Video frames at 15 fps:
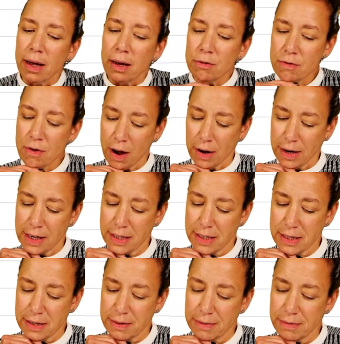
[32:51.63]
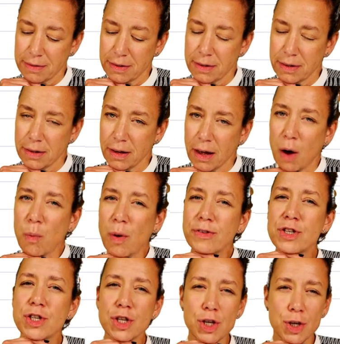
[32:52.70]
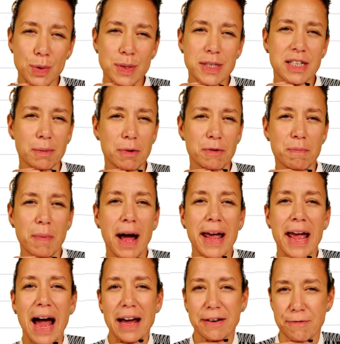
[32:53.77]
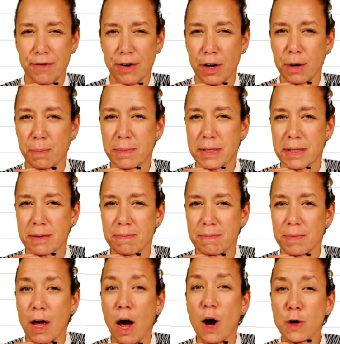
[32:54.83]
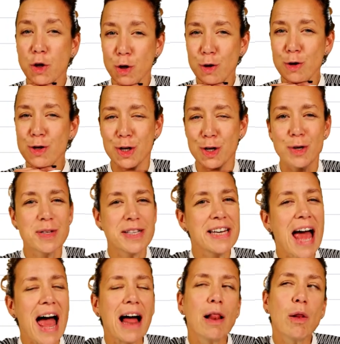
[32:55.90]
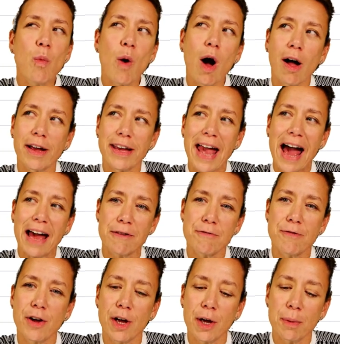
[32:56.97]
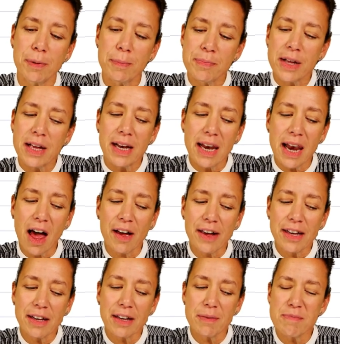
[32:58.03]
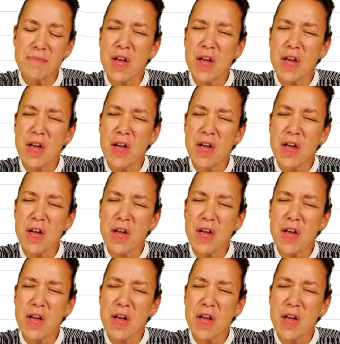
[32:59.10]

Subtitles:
Right, I want to use some of my adverbs. I could use an ly adverb like